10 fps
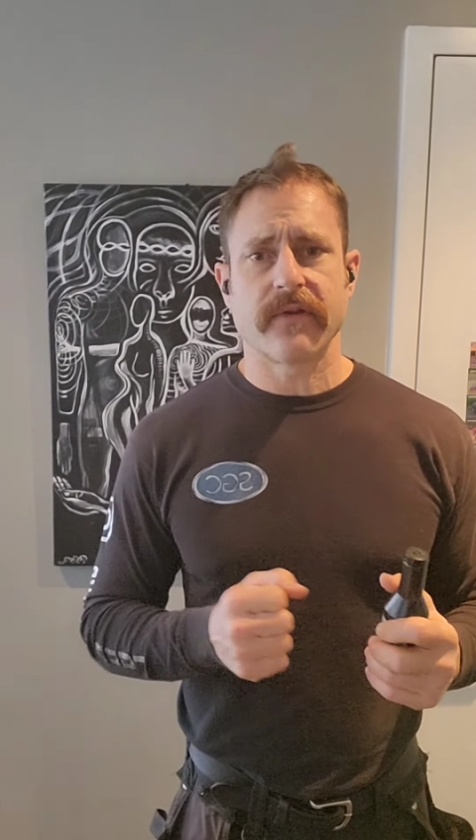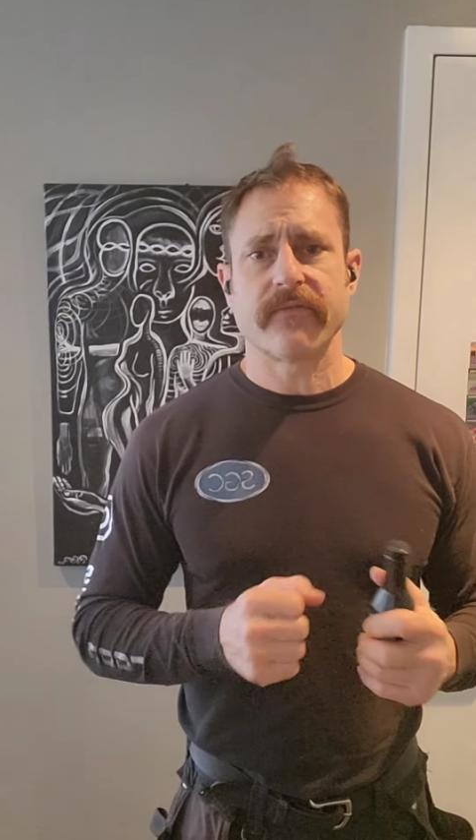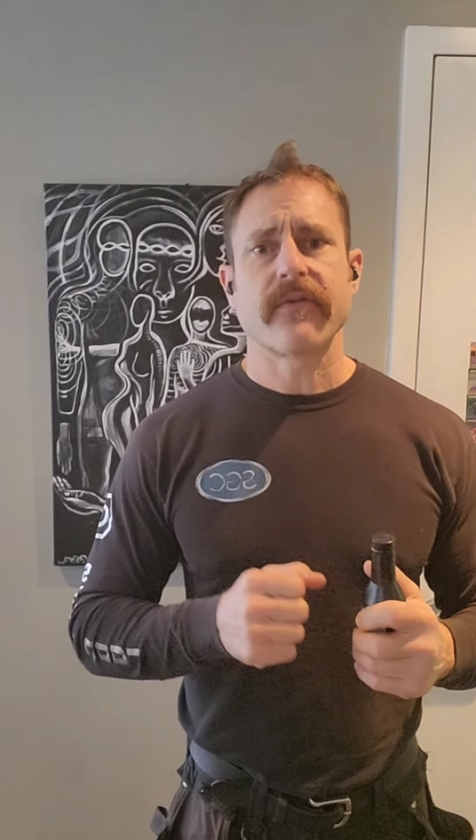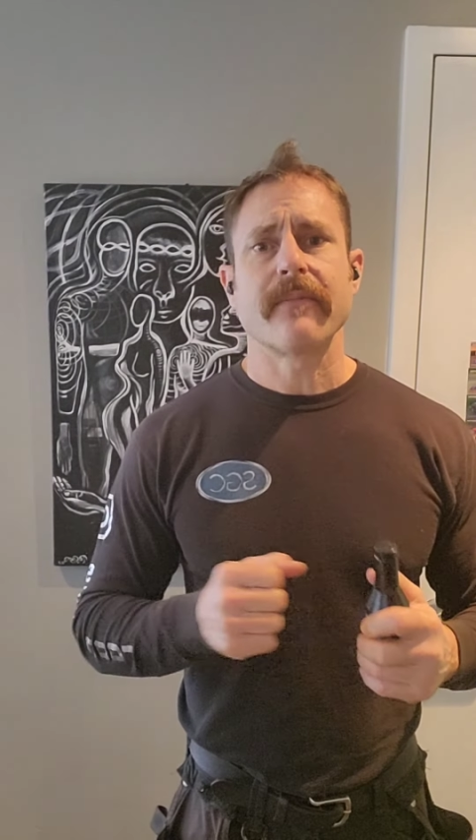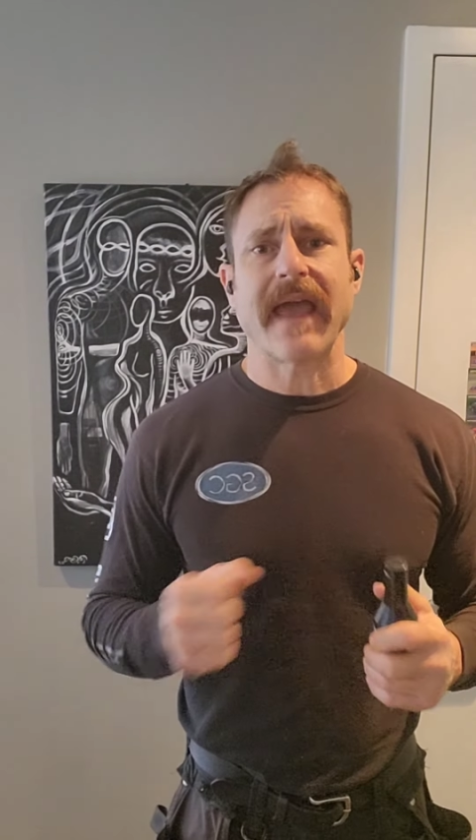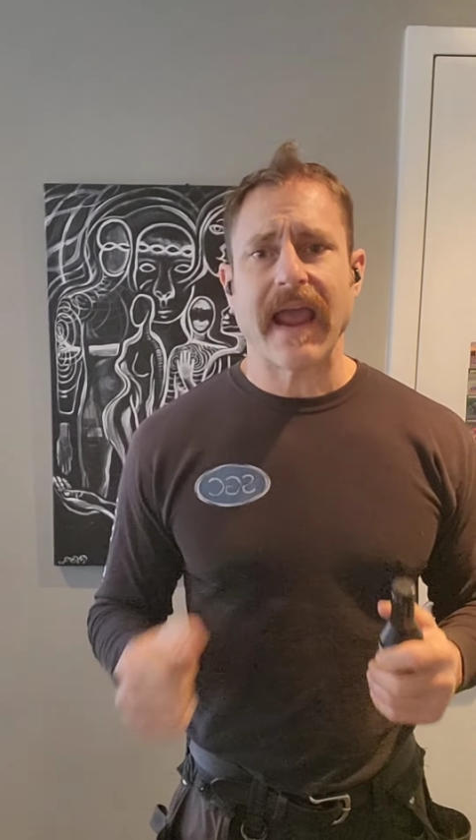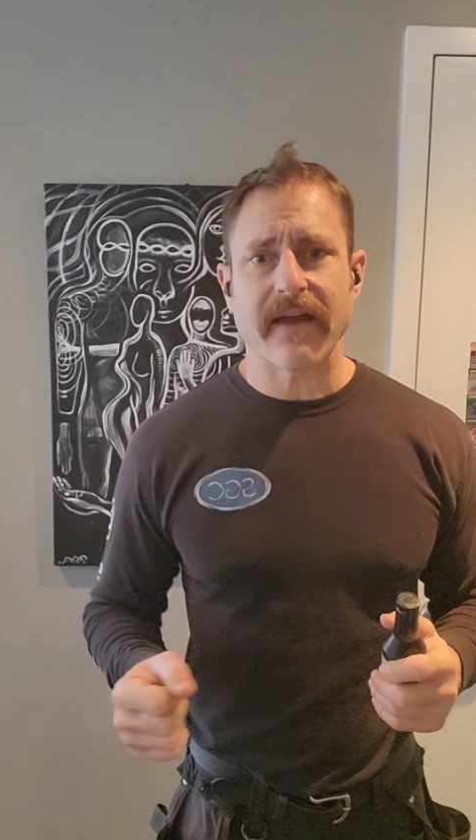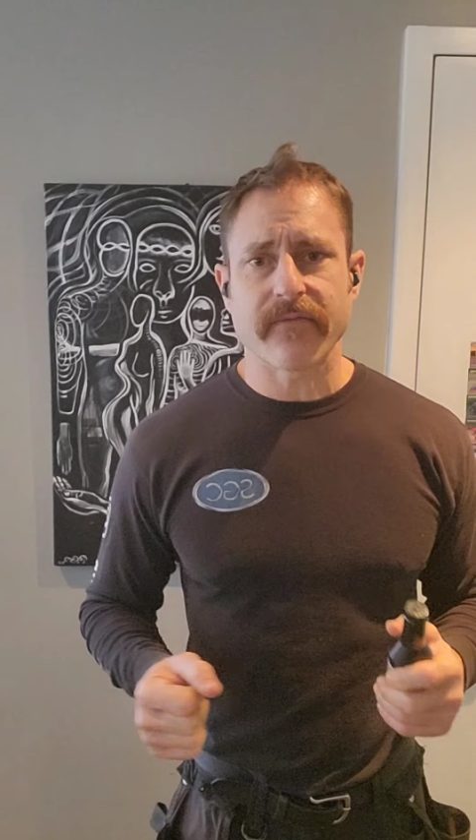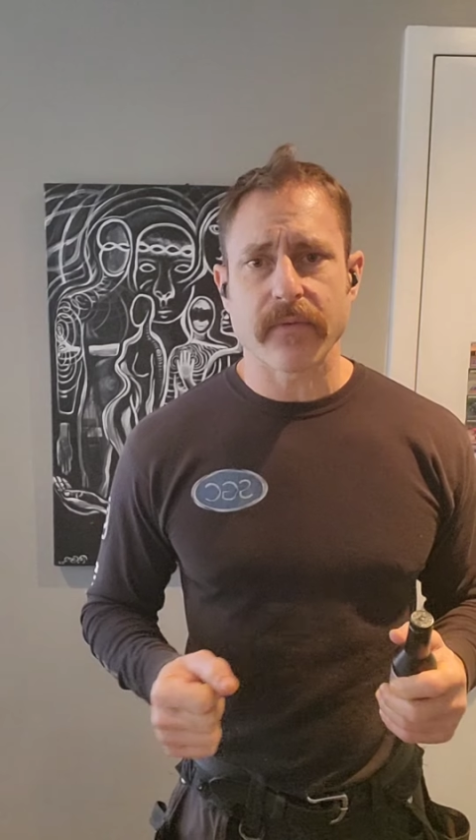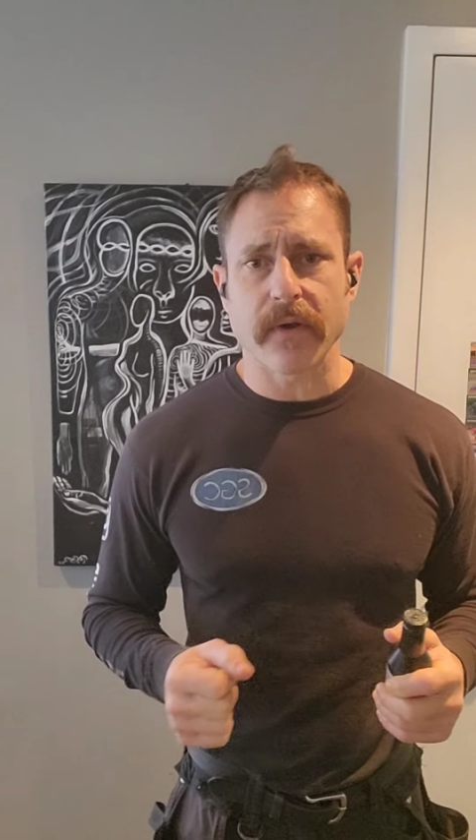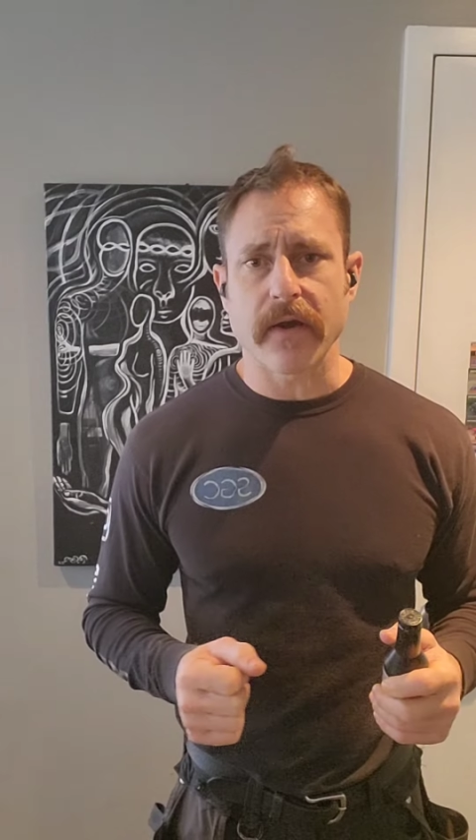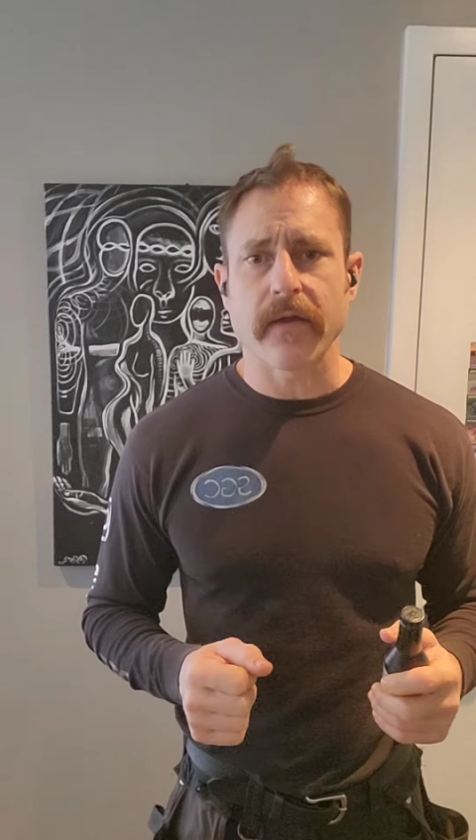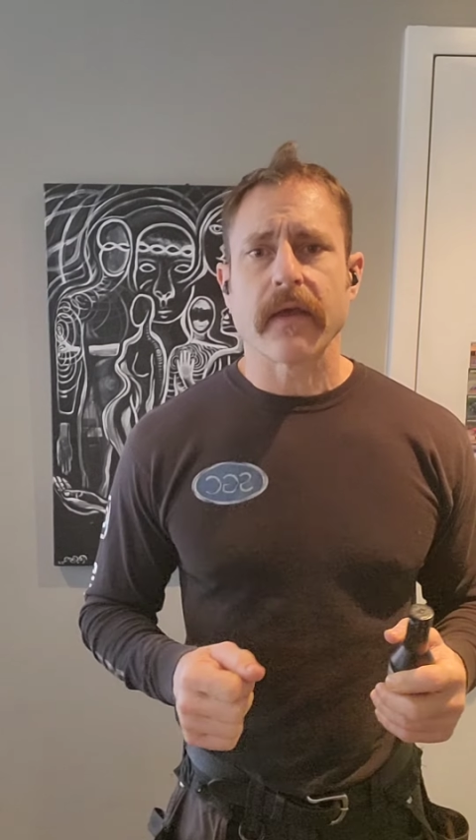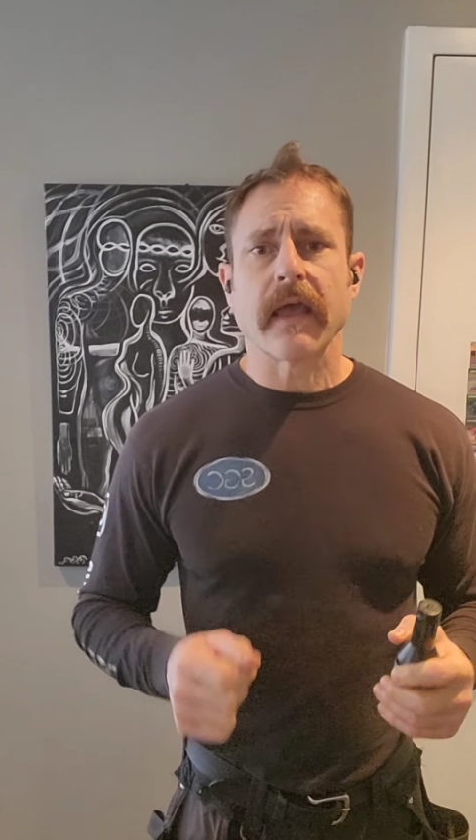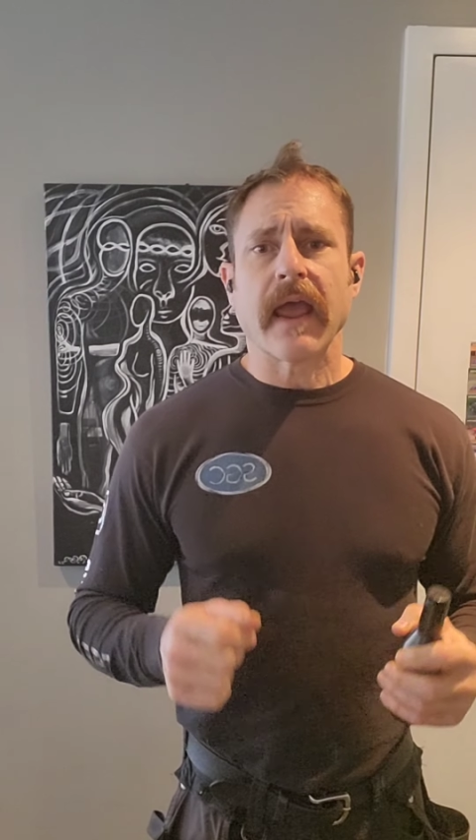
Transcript: in from everywhere.